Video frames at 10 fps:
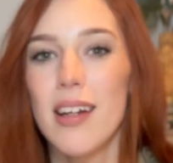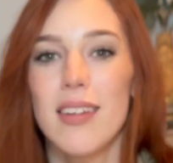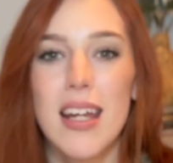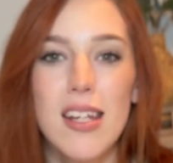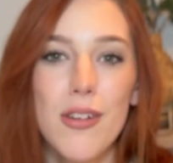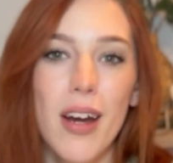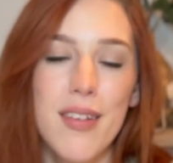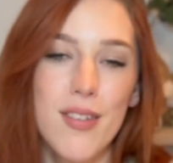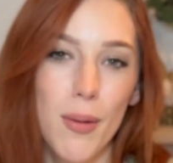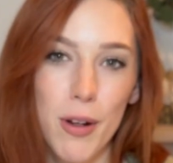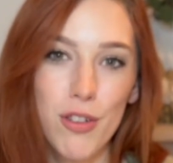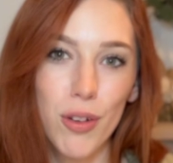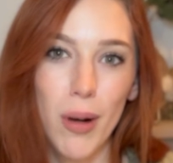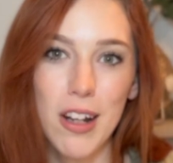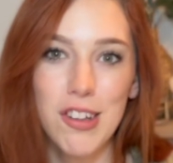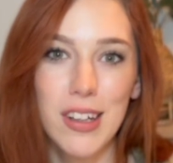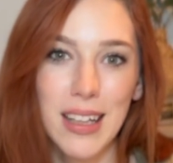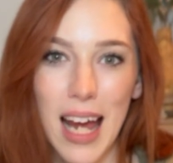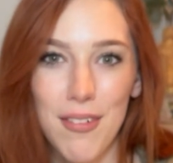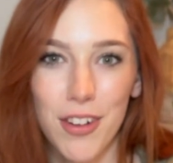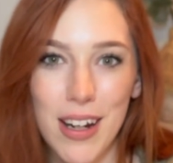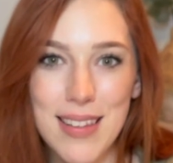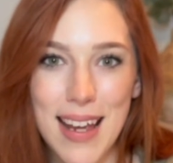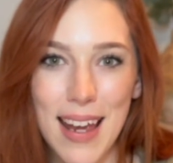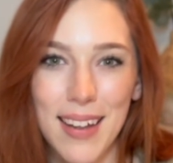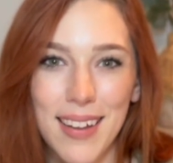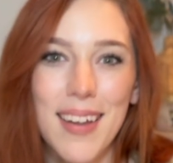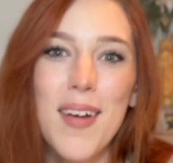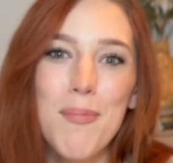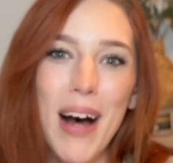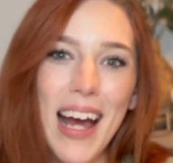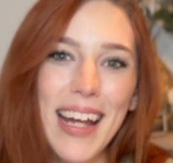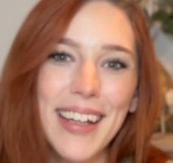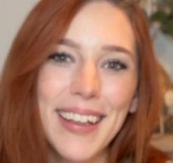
Thank you guys so much for watching and have a great day. Bye.